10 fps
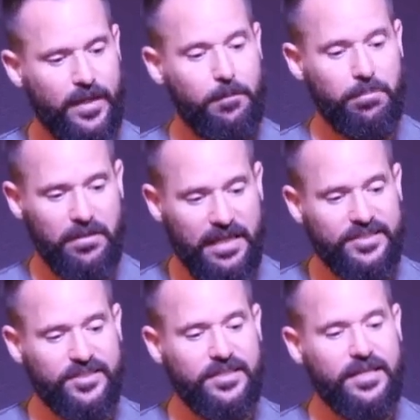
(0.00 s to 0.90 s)

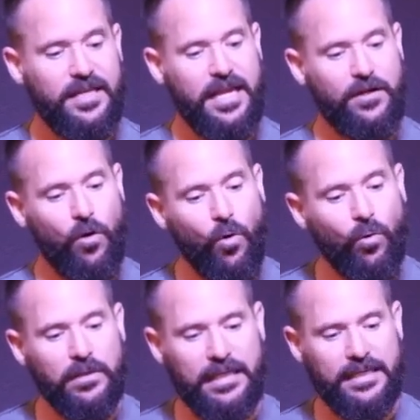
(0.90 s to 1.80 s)
Blessed and
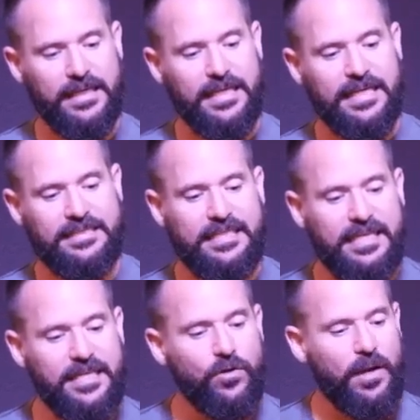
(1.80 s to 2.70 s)
holy is
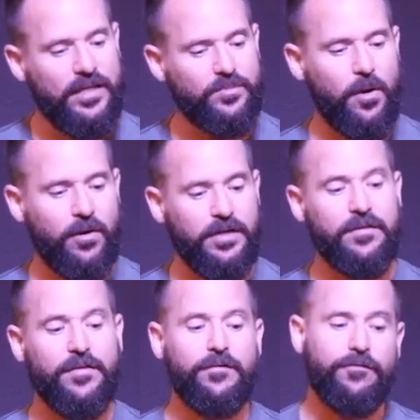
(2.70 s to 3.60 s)
he who has part
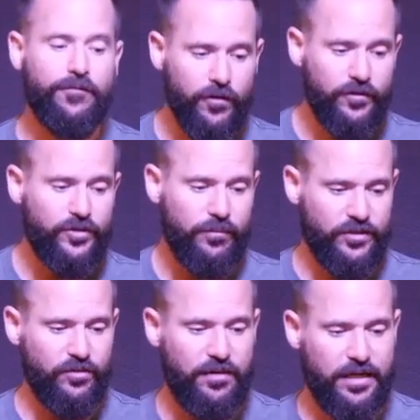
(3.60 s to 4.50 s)
in the first
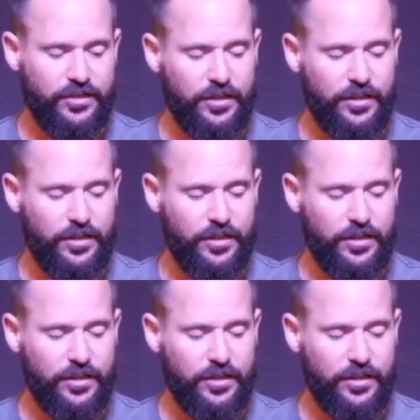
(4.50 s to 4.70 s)
resurrection.